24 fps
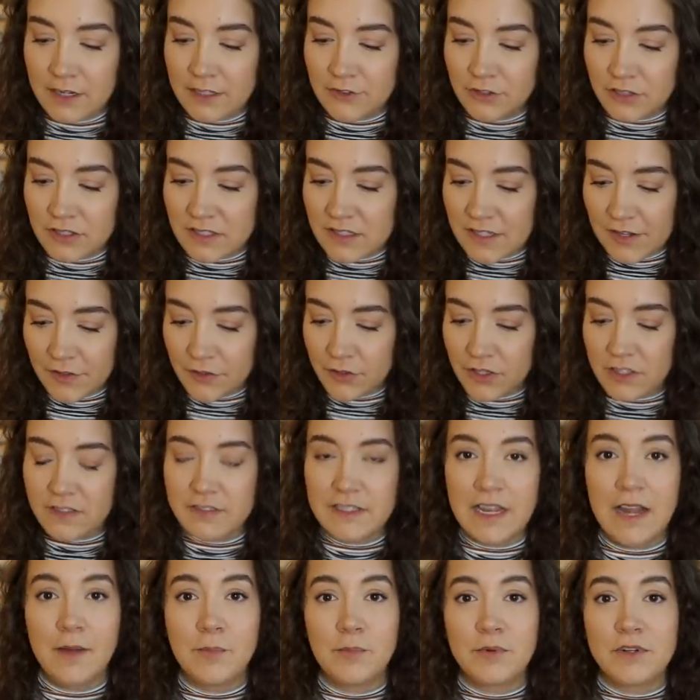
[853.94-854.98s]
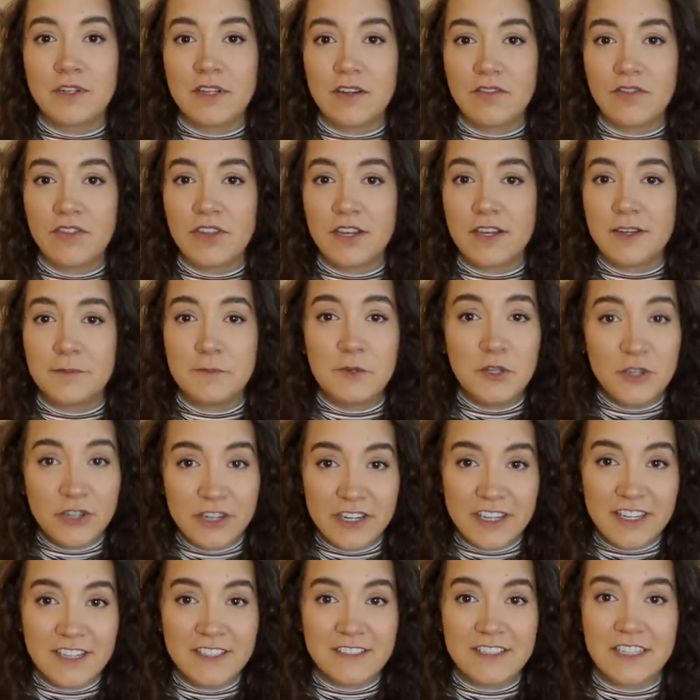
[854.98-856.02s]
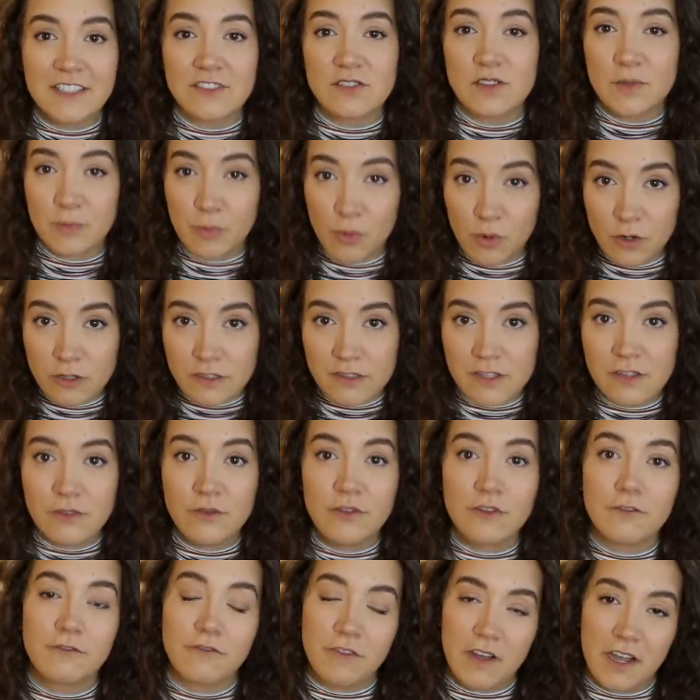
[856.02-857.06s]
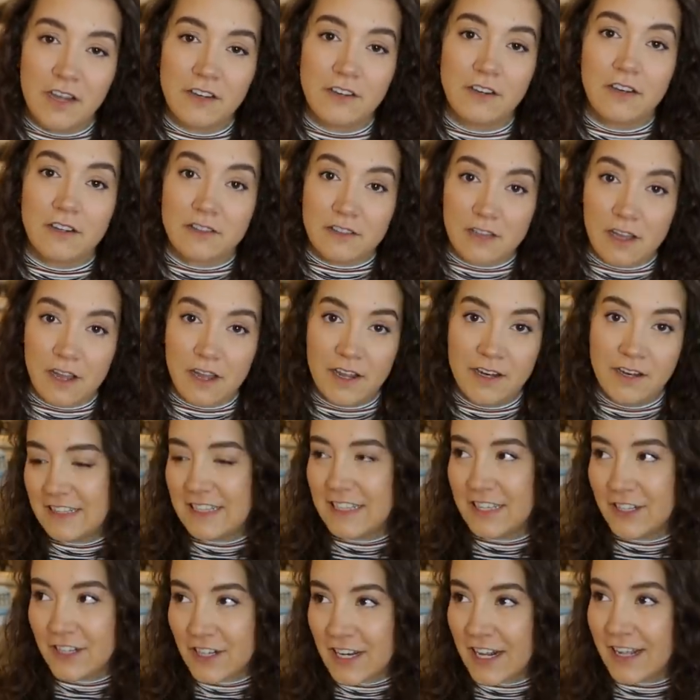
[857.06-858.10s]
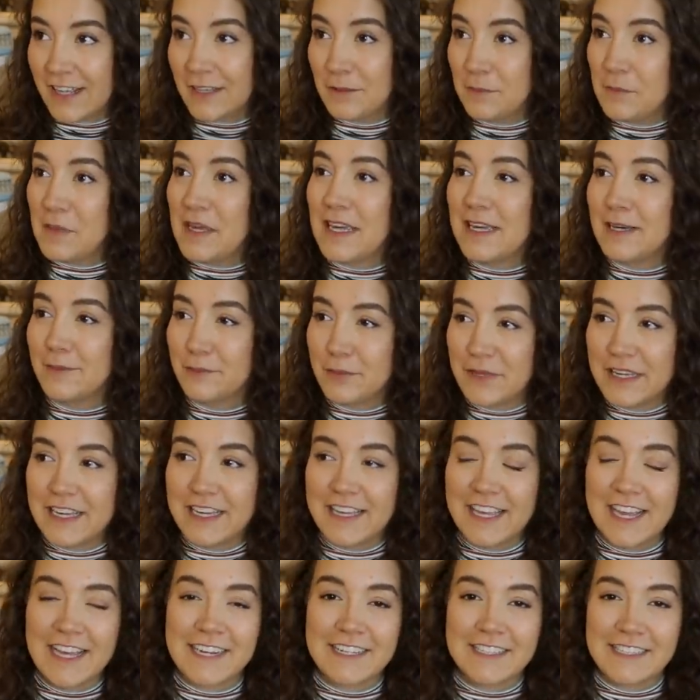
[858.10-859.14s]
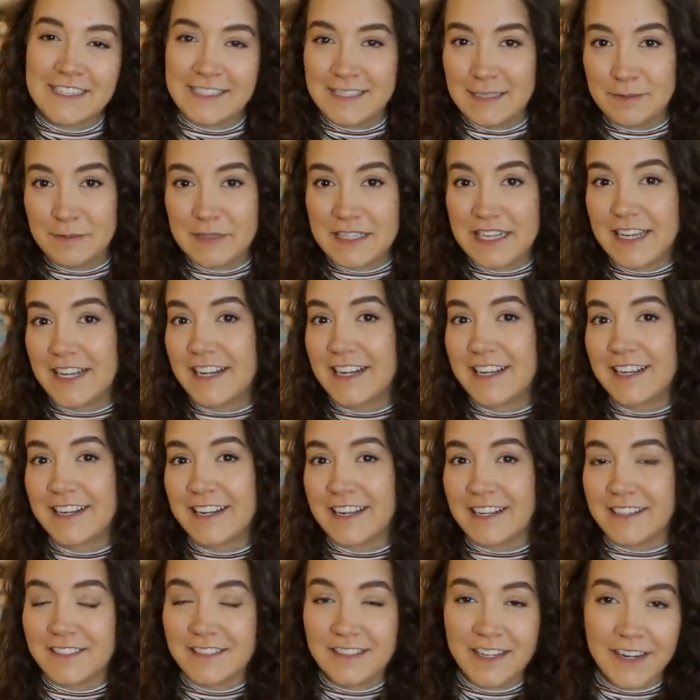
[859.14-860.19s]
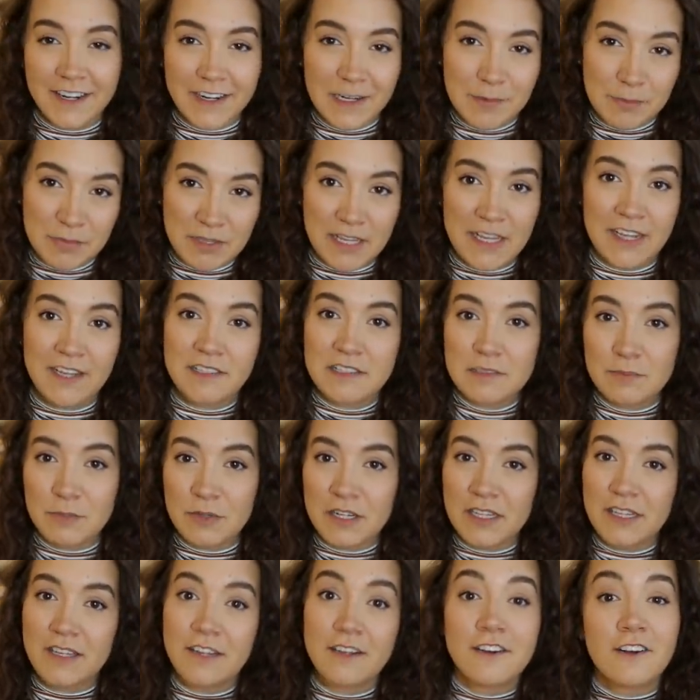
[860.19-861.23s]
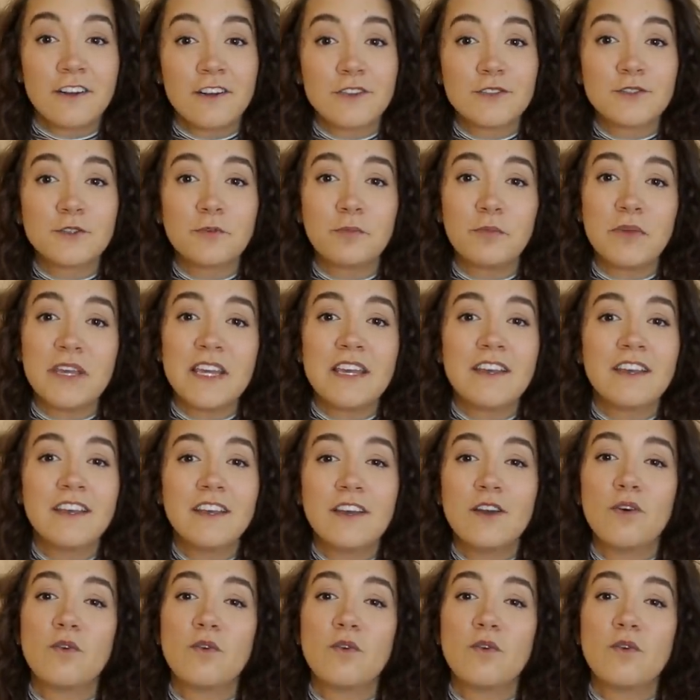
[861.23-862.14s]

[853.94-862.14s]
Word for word: It's just another example of the communities and support that you can find online. The internet can be a big and intimidating and scary place, but it can also be